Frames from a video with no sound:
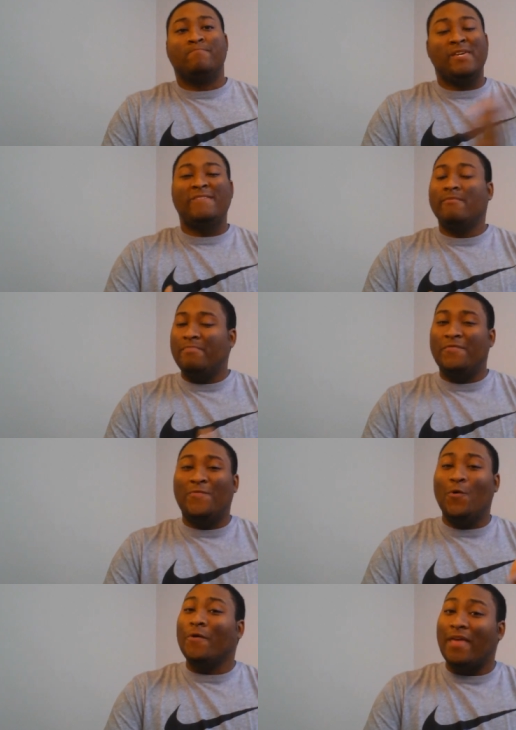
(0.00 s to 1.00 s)
Even
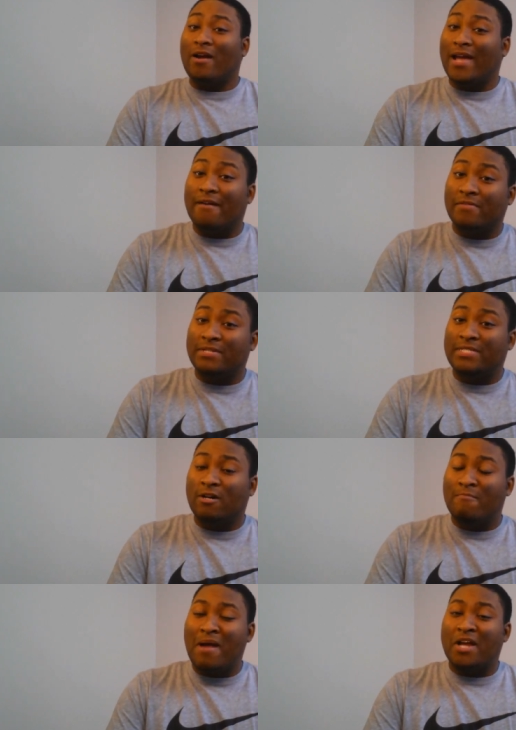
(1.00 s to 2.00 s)
before their Hell in a
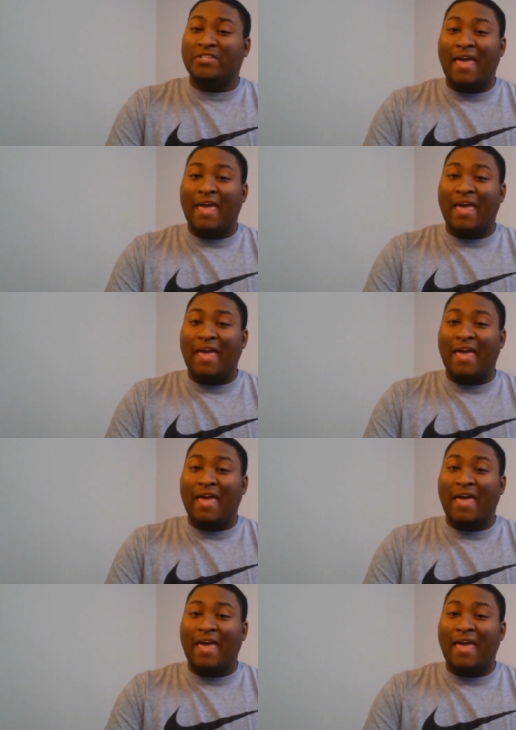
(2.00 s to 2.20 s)
Cell match,